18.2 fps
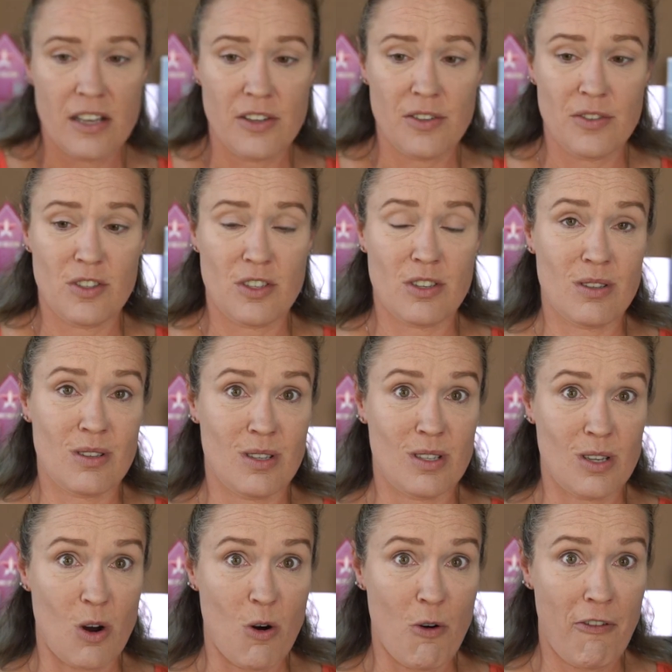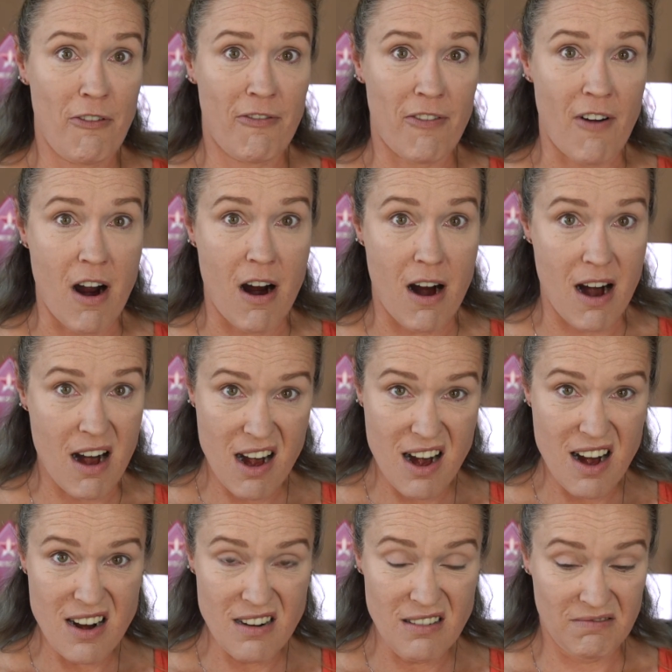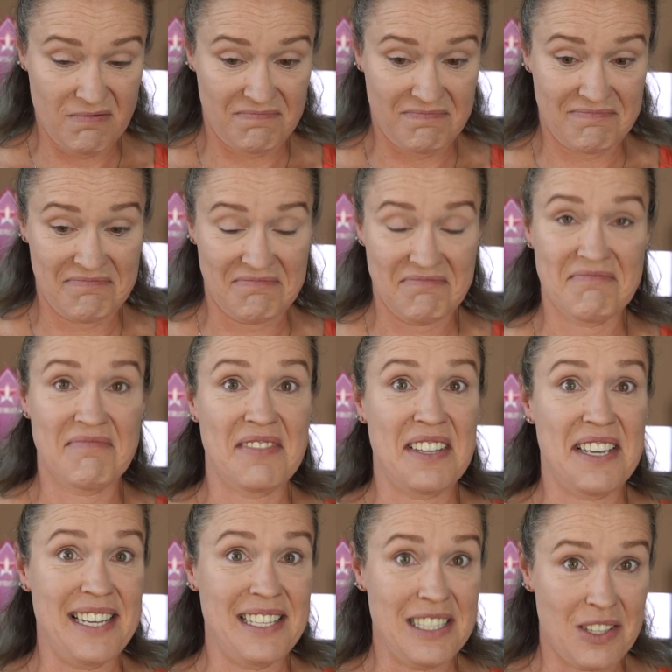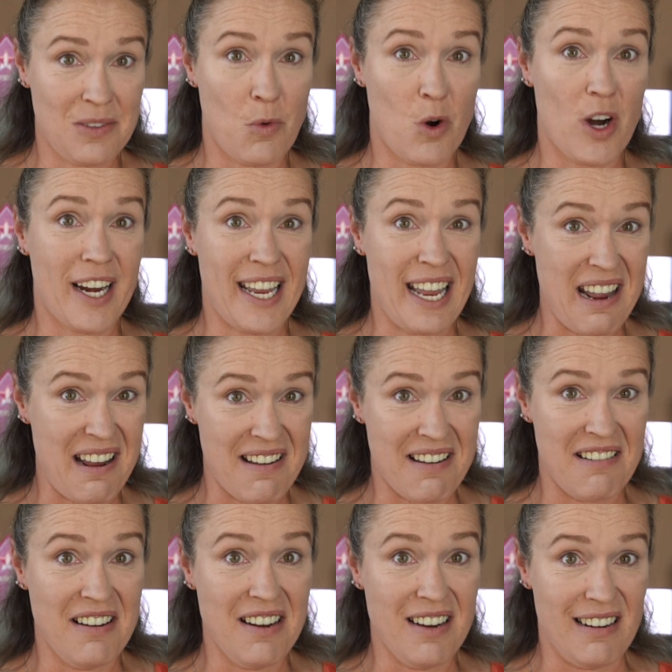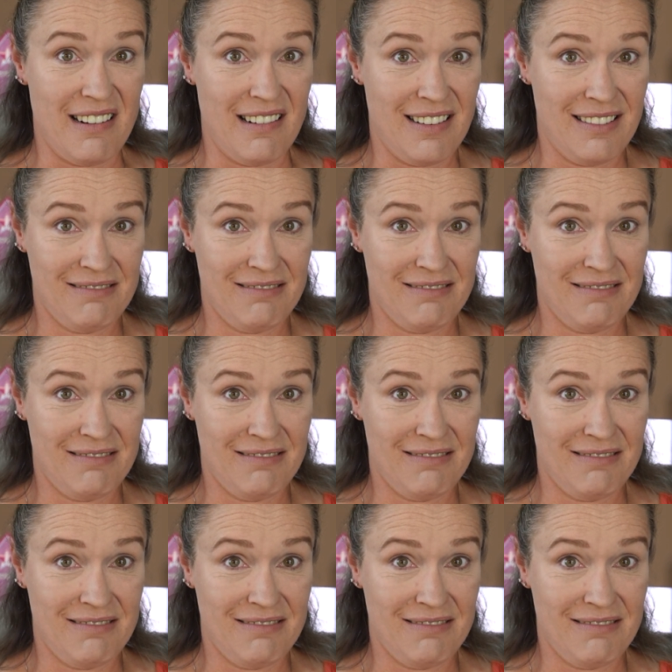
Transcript: So far, it's working good.